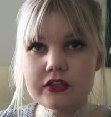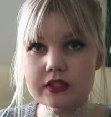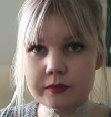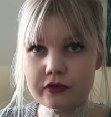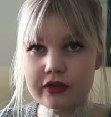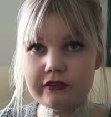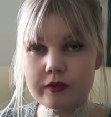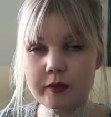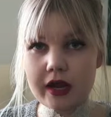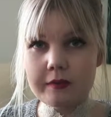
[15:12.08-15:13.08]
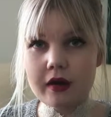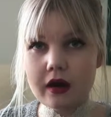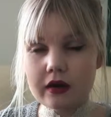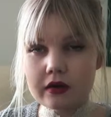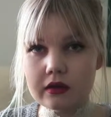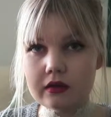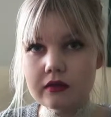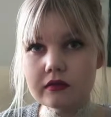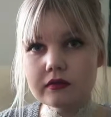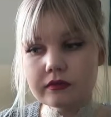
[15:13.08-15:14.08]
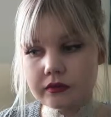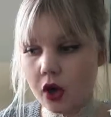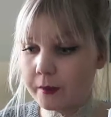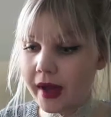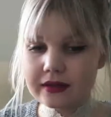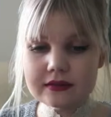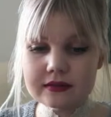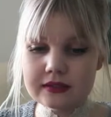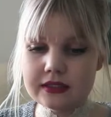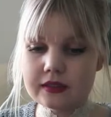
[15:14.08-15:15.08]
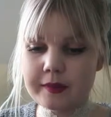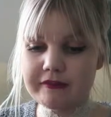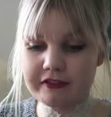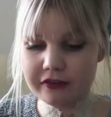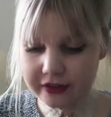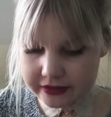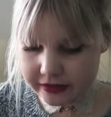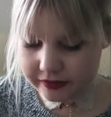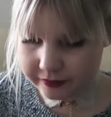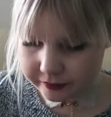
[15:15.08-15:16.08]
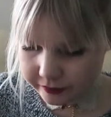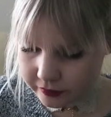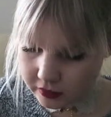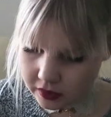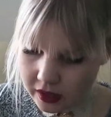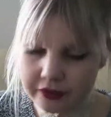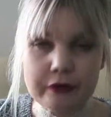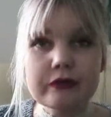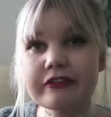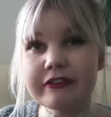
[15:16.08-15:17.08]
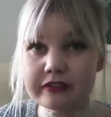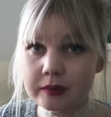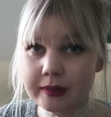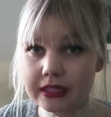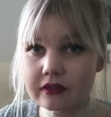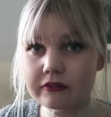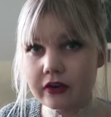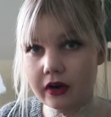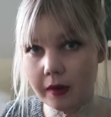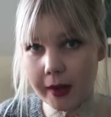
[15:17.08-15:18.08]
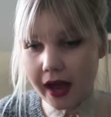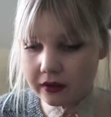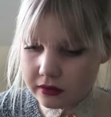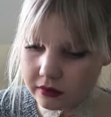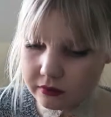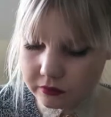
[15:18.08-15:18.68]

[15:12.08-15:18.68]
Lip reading: used up 3 of the Primark cotton pads. These are my favourite, and they're only 50p for a pack.